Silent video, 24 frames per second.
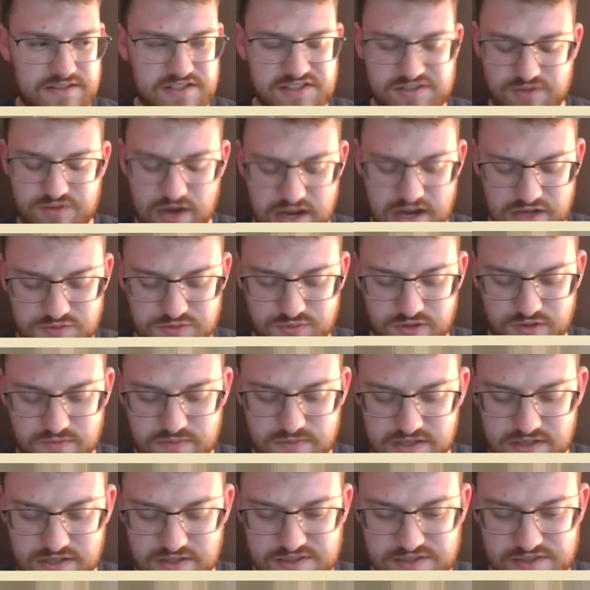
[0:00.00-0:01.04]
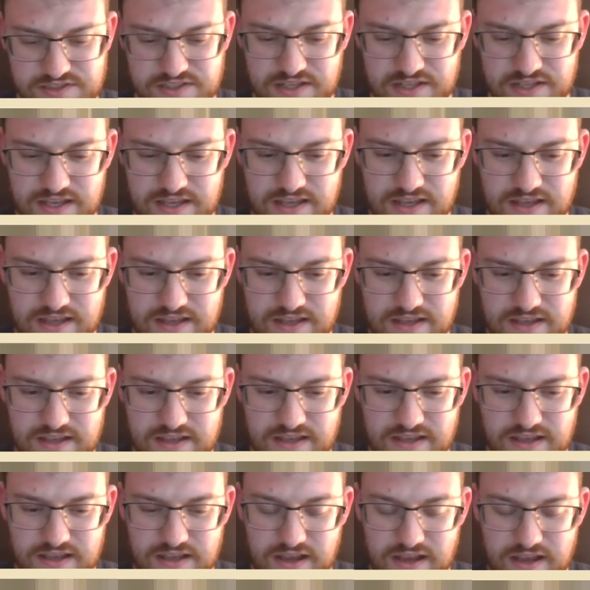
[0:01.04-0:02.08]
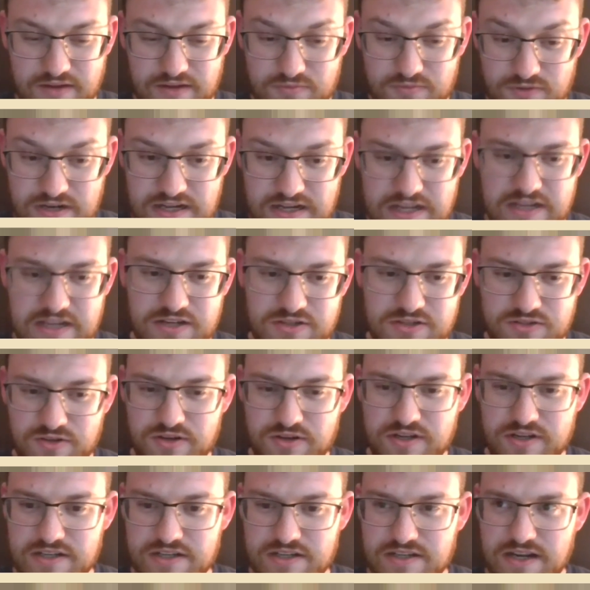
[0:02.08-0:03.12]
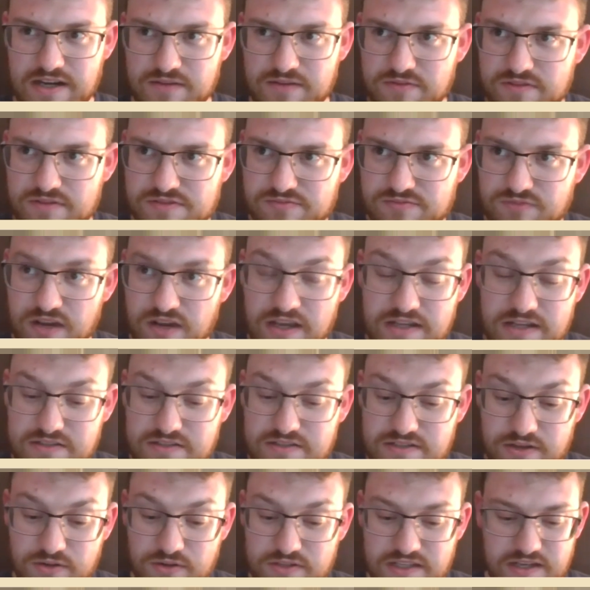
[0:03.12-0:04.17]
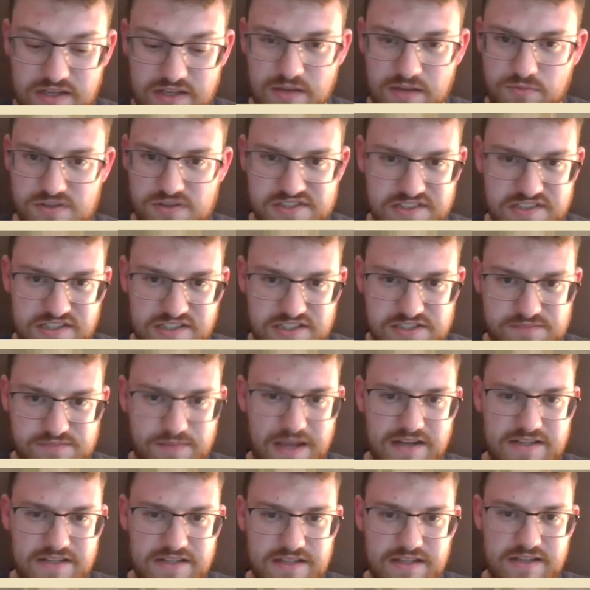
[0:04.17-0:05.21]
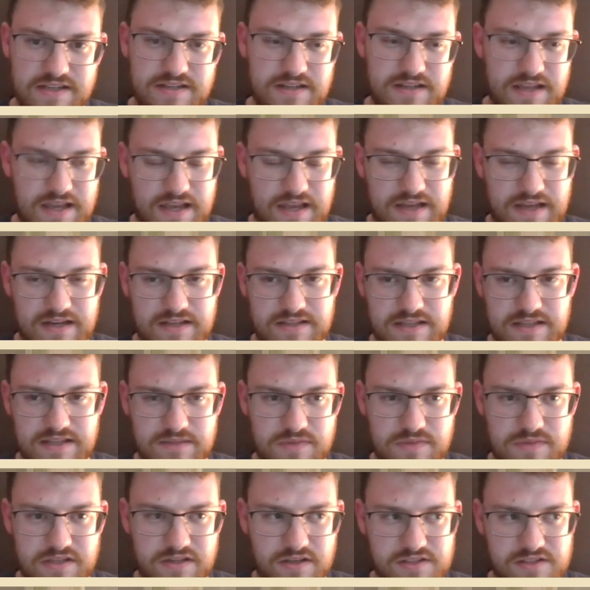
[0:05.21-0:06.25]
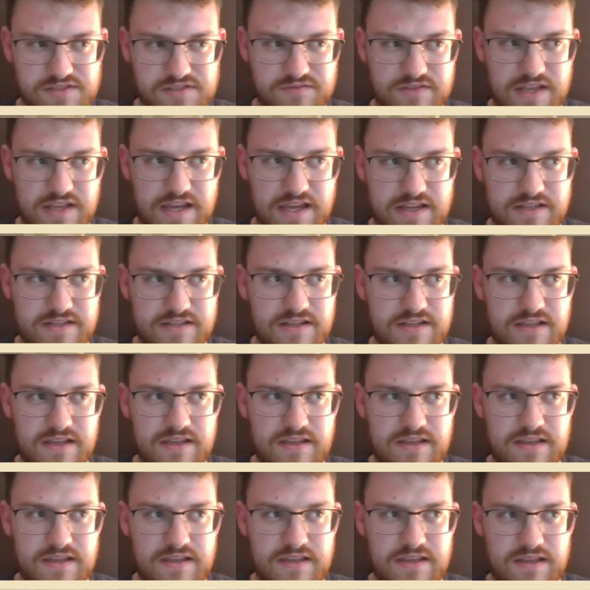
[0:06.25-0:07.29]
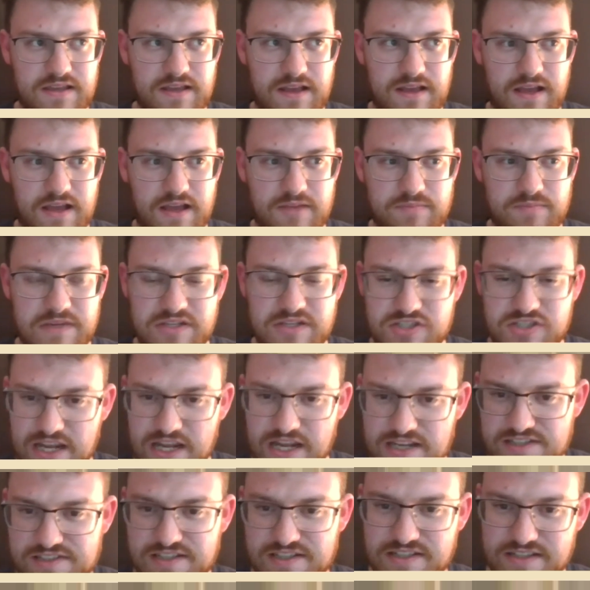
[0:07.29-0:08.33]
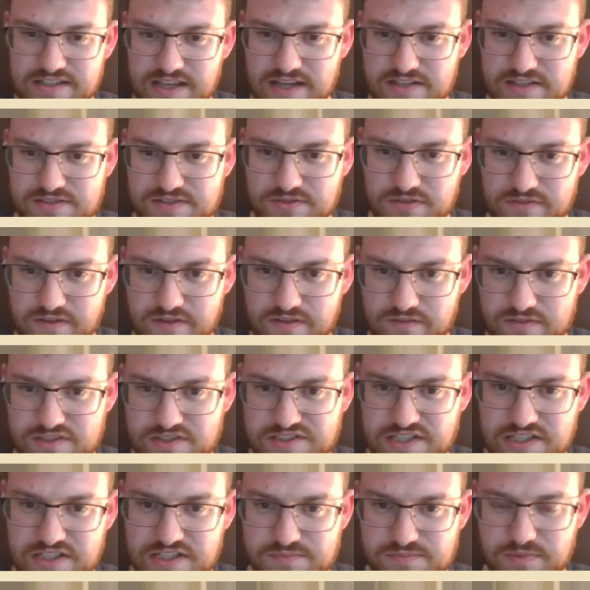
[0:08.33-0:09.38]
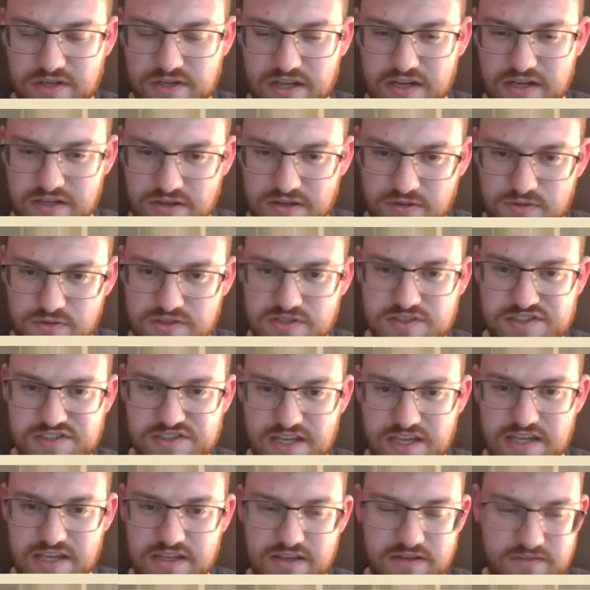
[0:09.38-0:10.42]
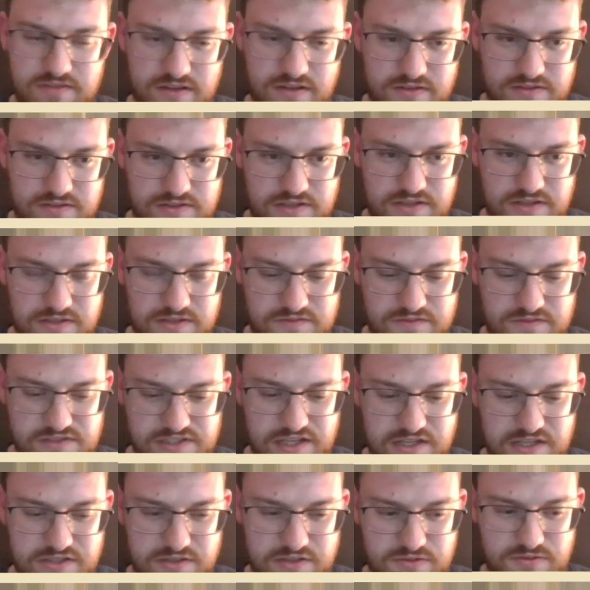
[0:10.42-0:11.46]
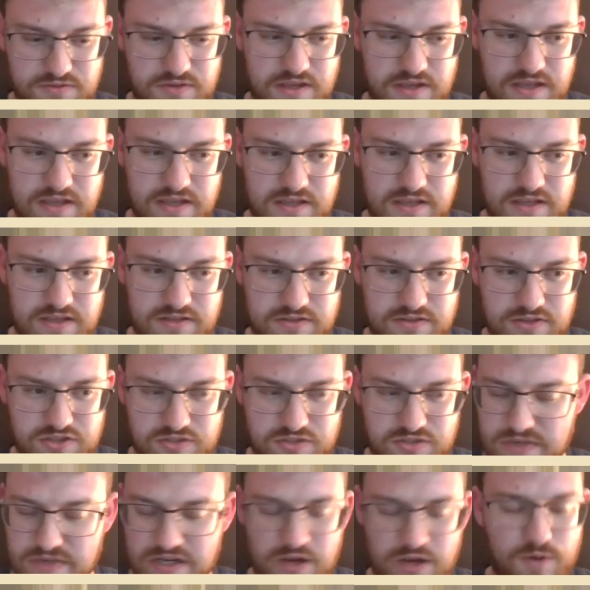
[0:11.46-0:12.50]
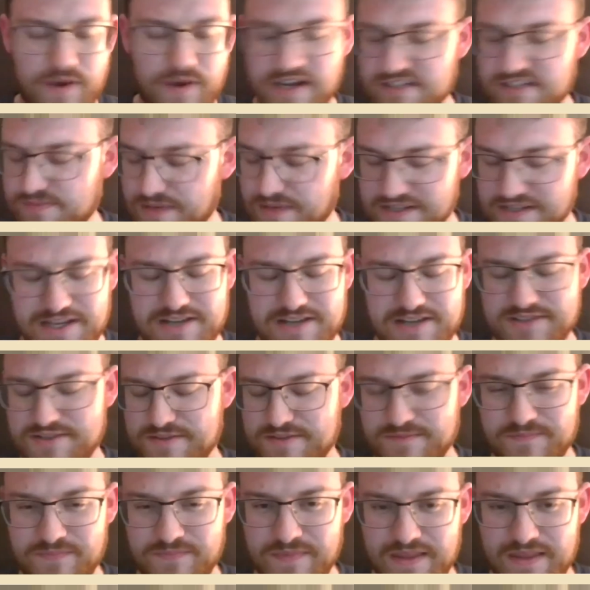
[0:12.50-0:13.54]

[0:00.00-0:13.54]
a strange one, because I really enjoyed it, and I wasn't expecting it, and I think because of that I've been chasing that sort of ever since. But I know what you say, you say to there should be no expectation,